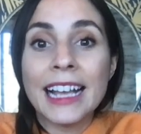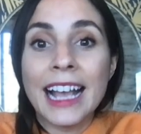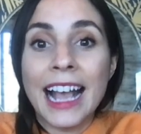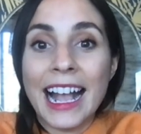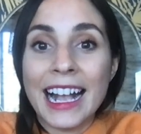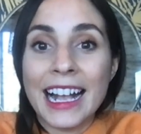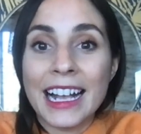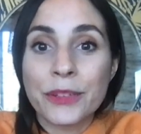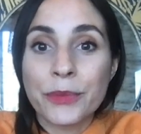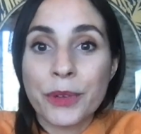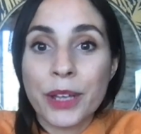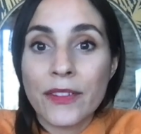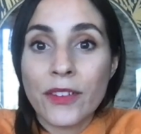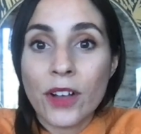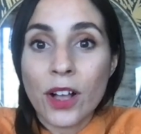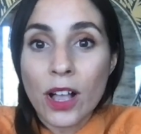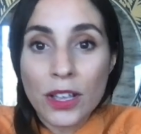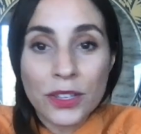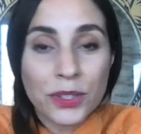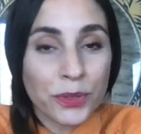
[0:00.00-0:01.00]
And we have
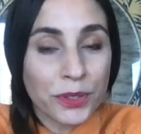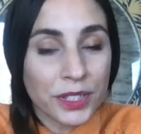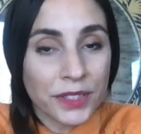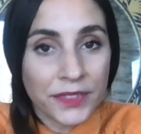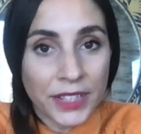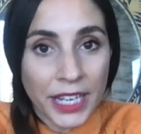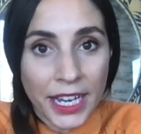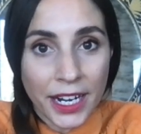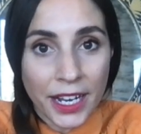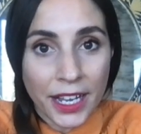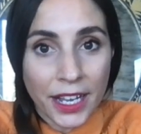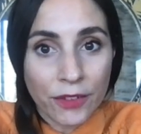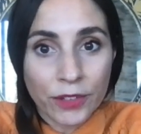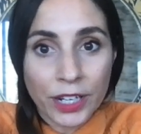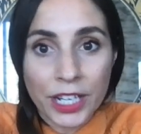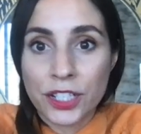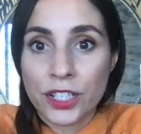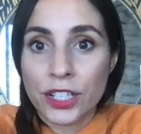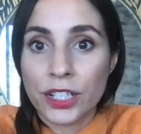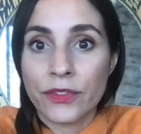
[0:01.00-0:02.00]
all sorts of data
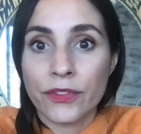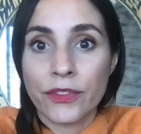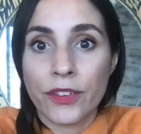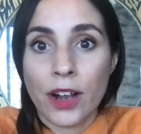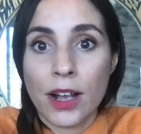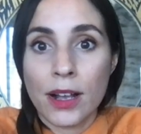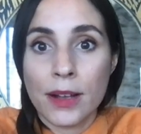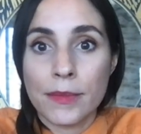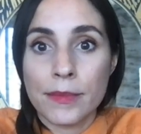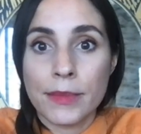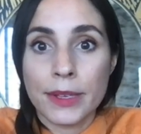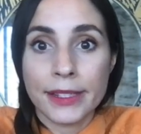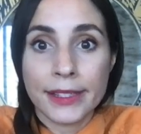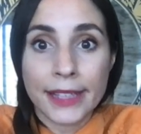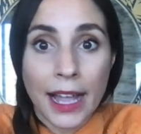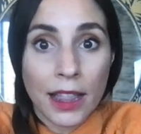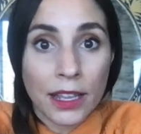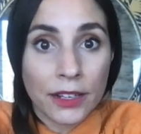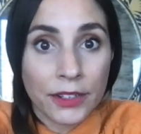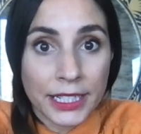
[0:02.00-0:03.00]
ranging from
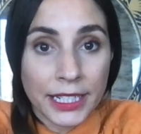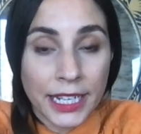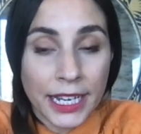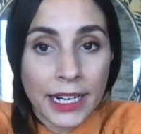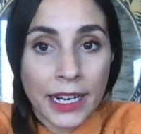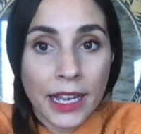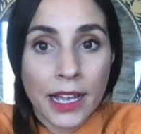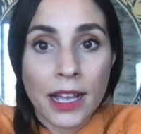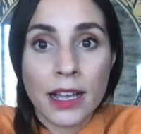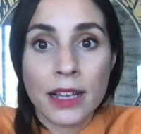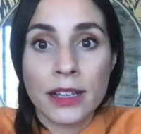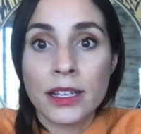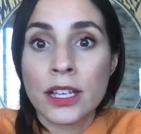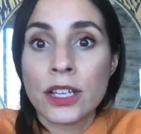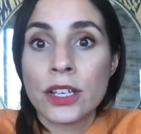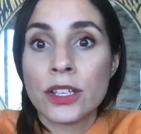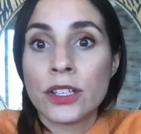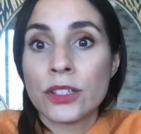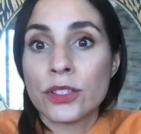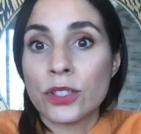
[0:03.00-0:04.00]
salary data
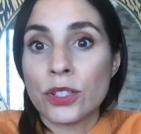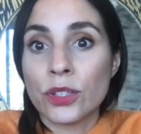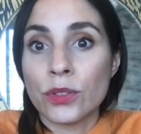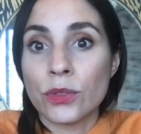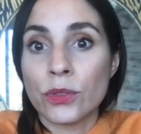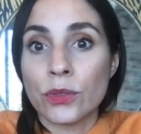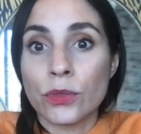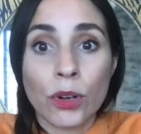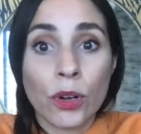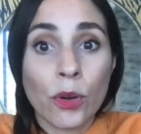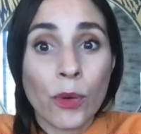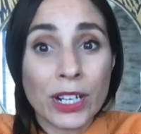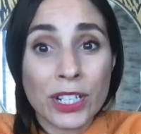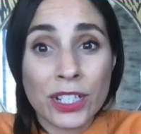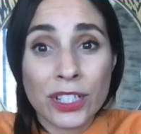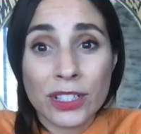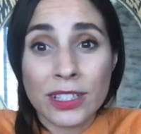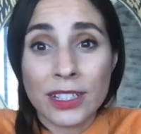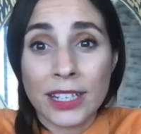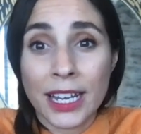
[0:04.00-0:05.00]
to
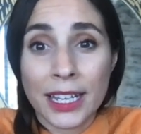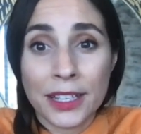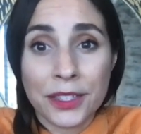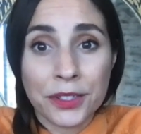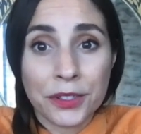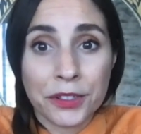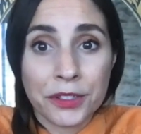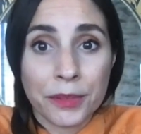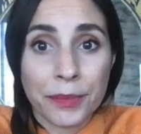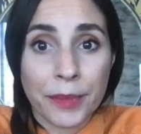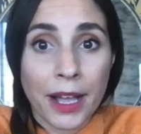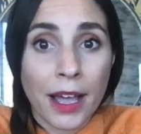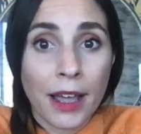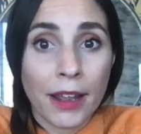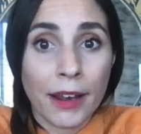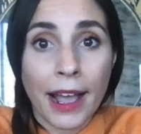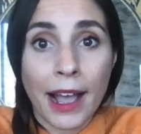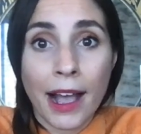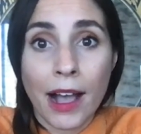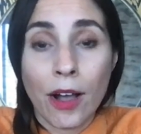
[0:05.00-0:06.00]
questions and answers
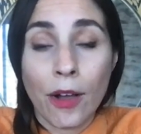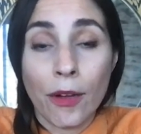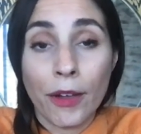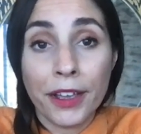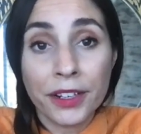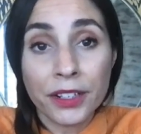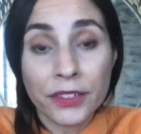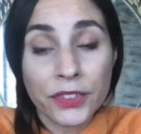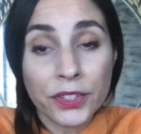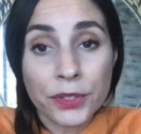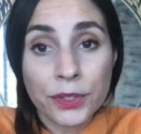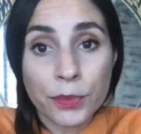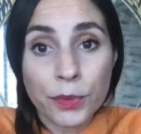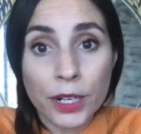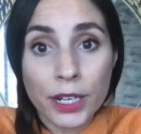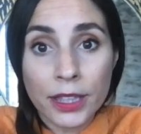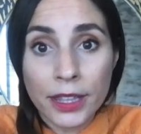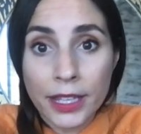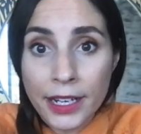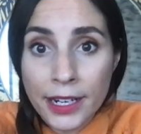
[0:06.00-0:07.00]
about how interviews
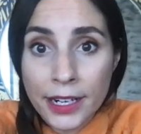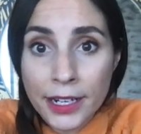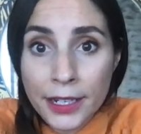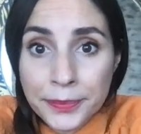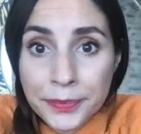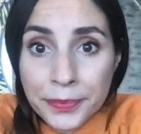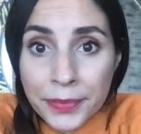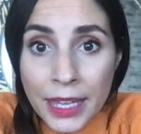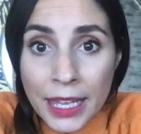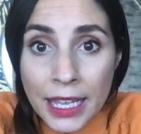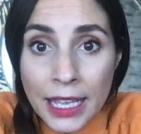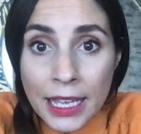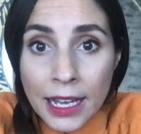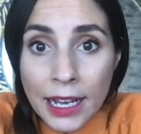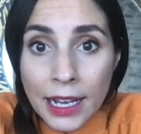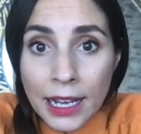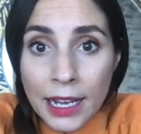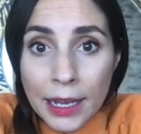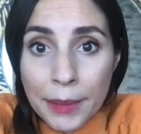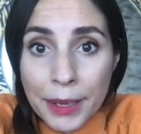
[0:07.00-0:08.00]
work there,
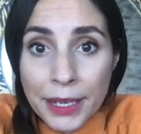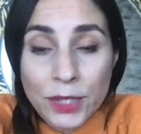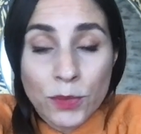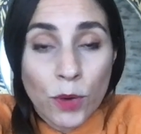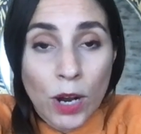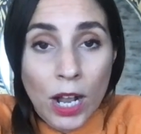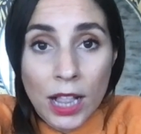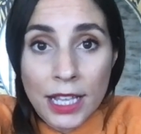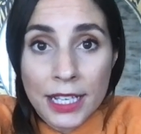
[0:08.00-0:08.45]
uh, as well